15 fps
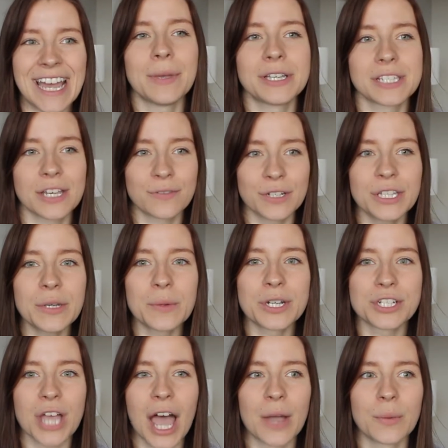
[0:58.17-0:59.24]
because I really
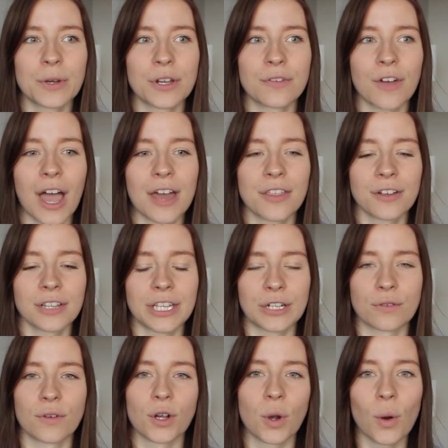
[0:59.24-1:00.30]
wish I would have either like
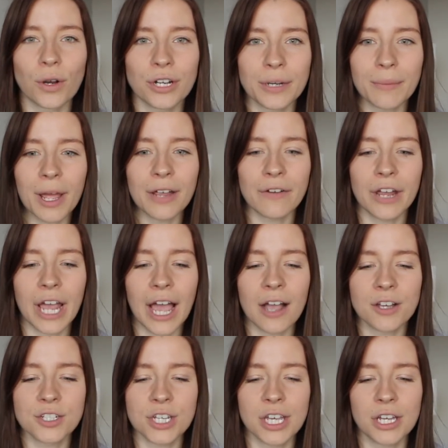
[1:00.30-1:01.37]
recorded my
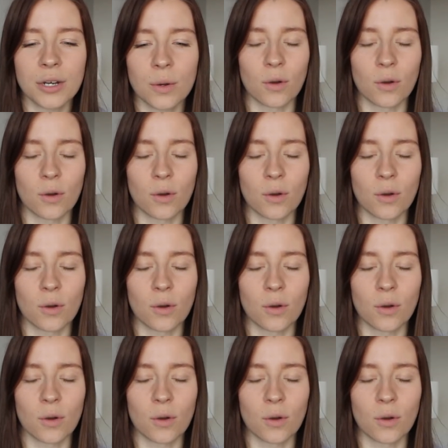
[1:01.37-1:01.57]
reaction